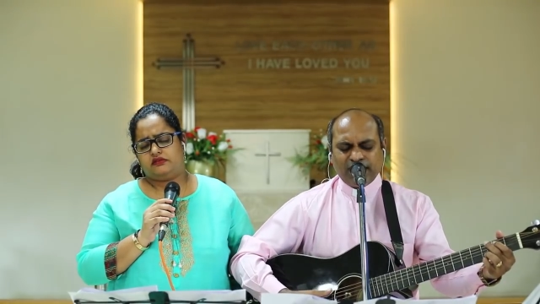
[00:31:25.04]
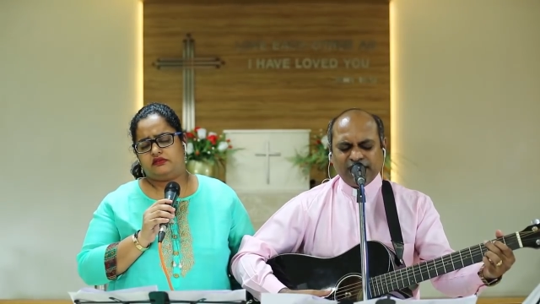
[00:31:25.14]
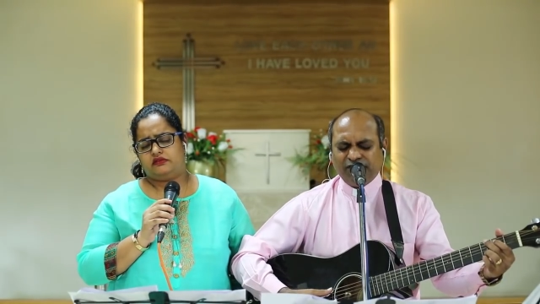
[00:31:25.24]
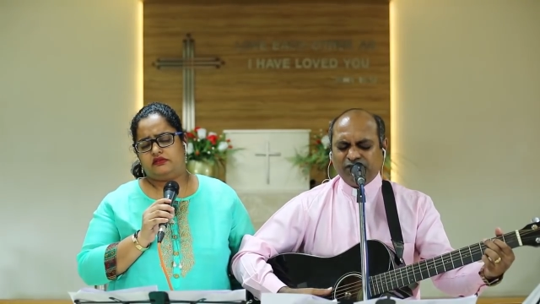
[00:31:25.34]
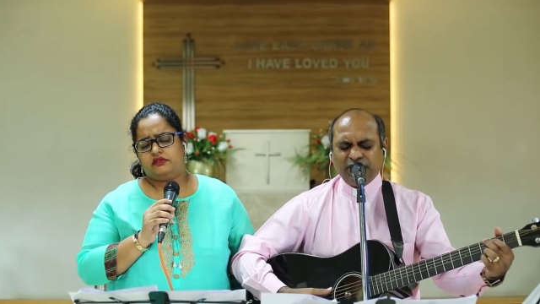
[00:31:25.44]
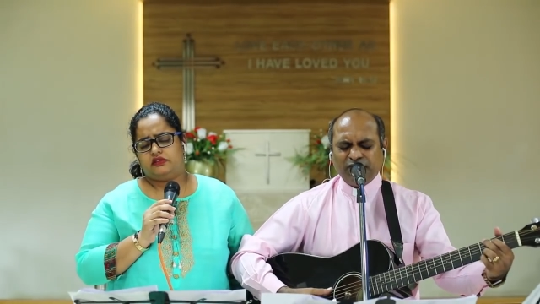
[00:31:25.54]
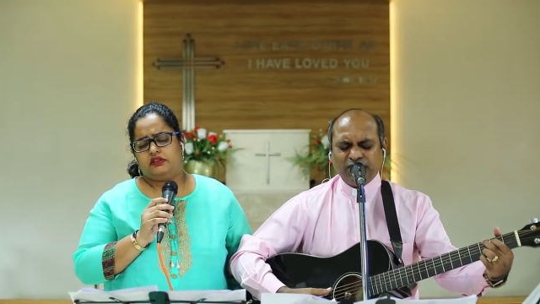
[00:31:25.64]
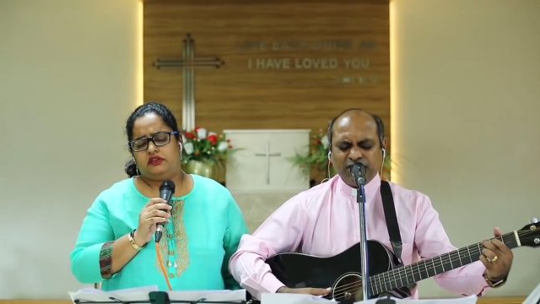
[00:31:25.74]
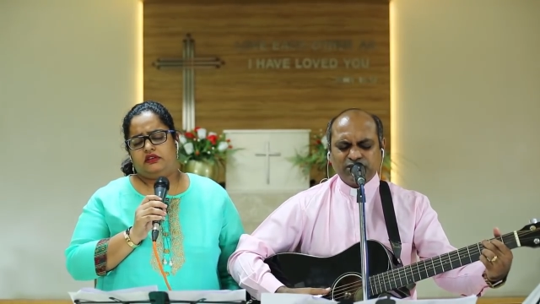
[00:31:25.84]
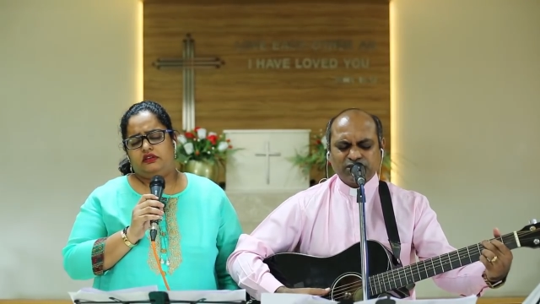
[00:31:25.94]
Speaker 1: And even in
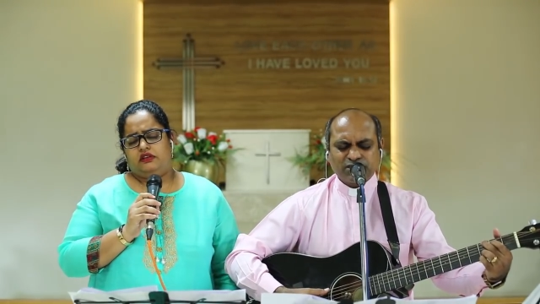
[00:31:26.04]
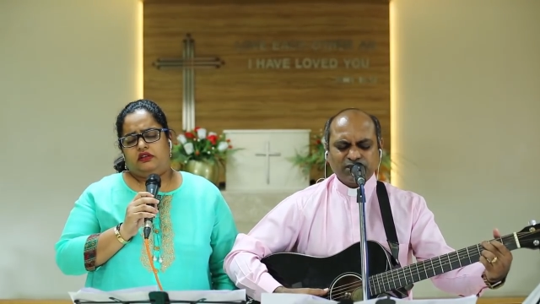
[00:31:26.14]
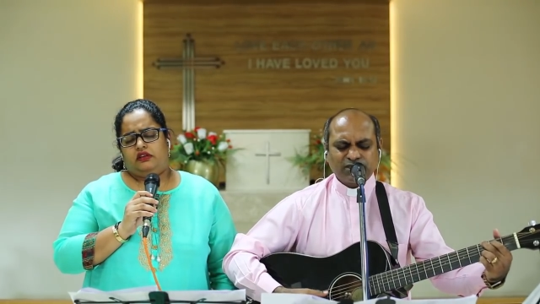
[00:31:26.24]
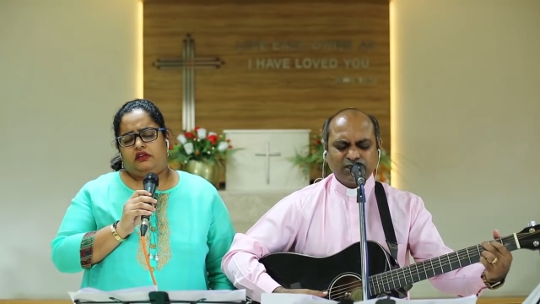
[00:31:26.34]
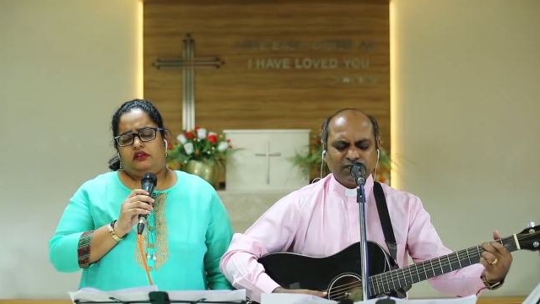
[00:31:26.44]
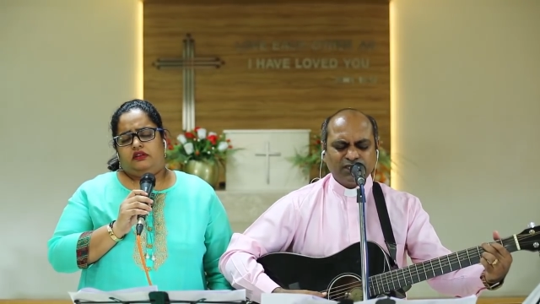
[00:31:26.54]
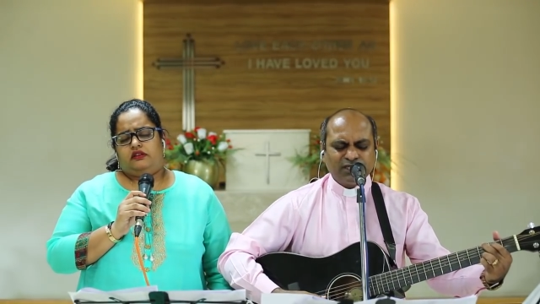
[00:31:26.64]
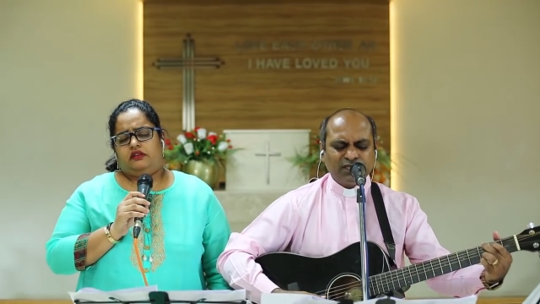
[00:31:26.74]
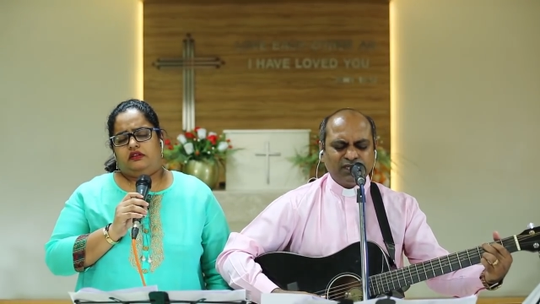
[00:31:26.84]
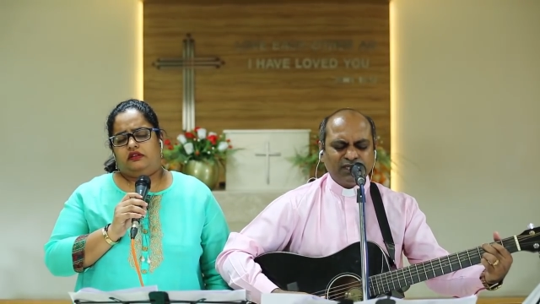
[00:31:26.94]
these
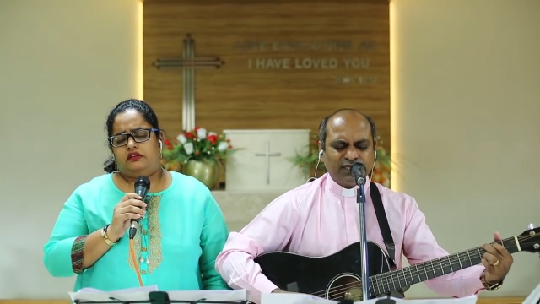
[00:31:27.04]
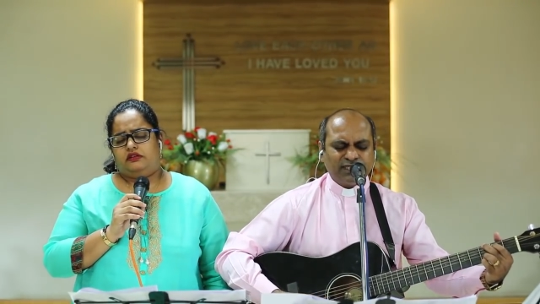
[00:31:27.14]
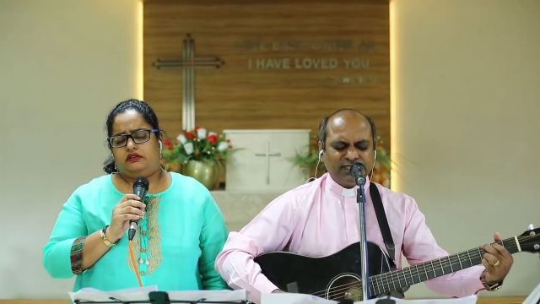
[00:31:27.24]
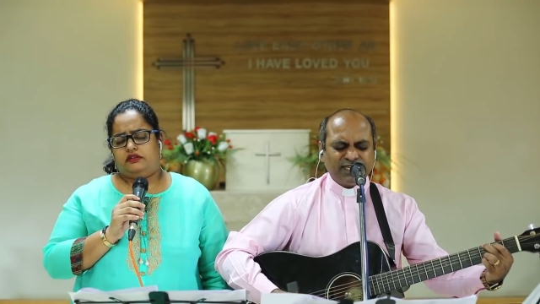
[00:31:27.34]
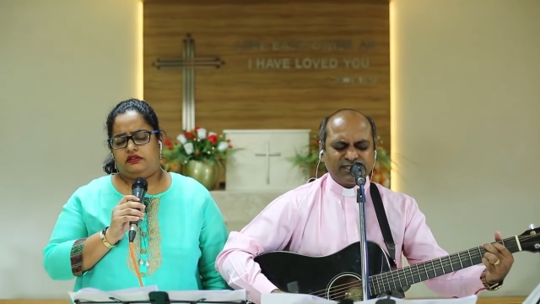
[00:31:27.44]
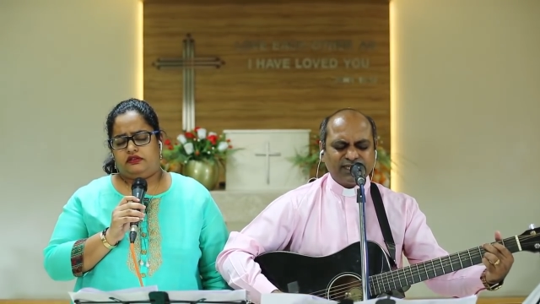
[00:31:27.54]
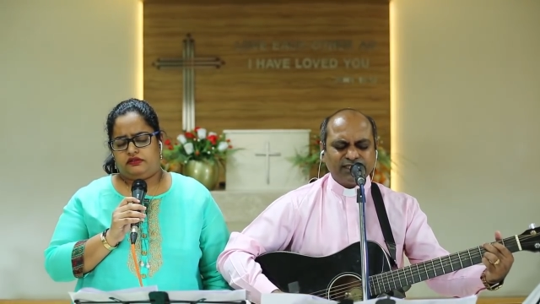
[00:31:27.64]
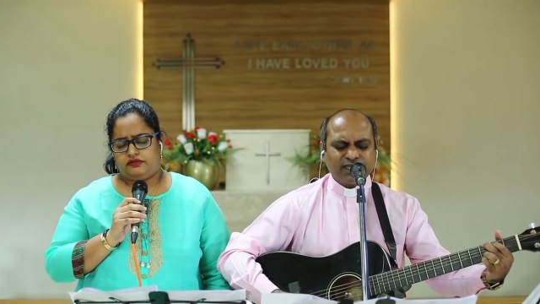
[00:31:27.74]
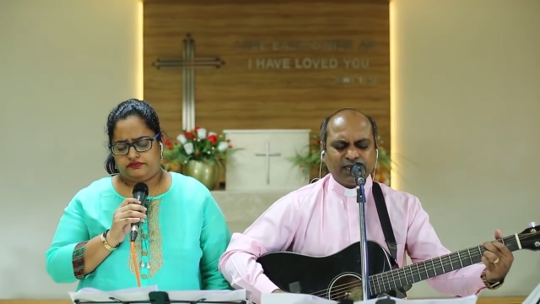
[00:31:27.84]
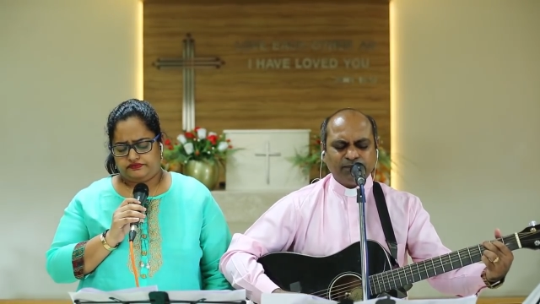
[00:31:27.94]

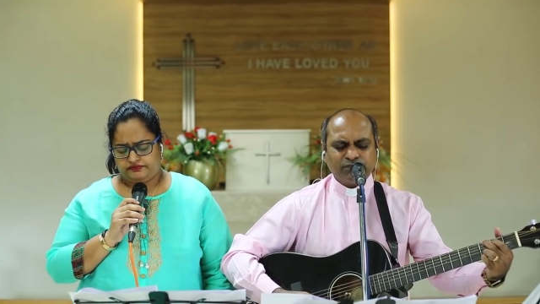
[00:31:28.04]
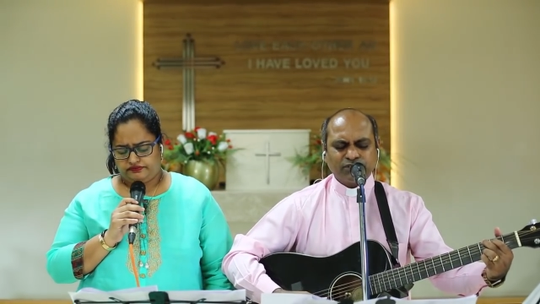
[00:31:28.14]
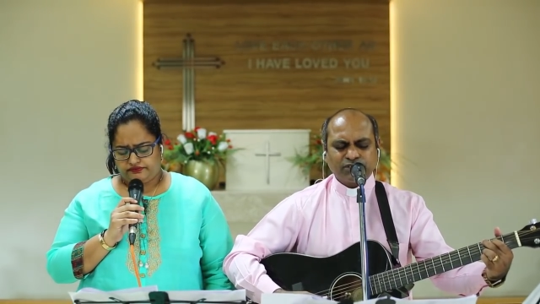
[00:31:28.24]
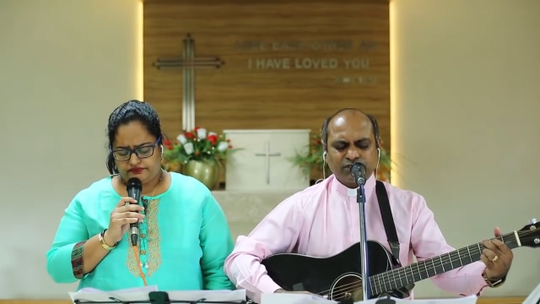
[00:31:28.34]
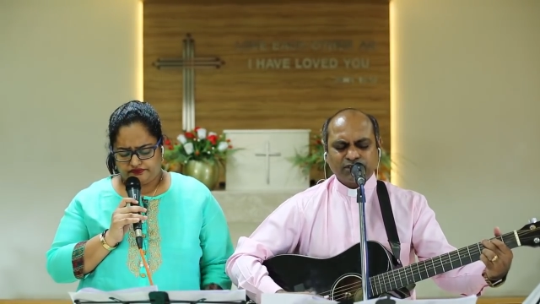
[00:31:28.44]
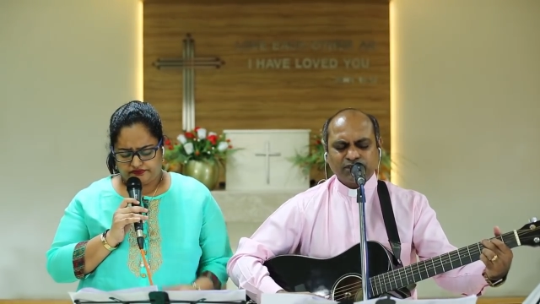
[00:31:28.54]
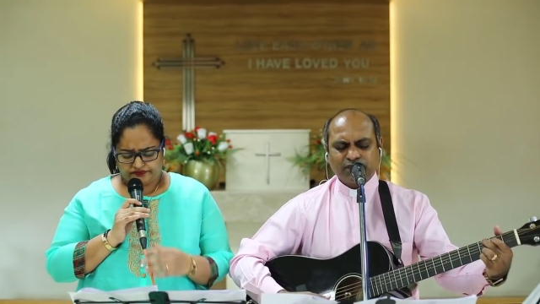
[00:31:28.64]
testing times,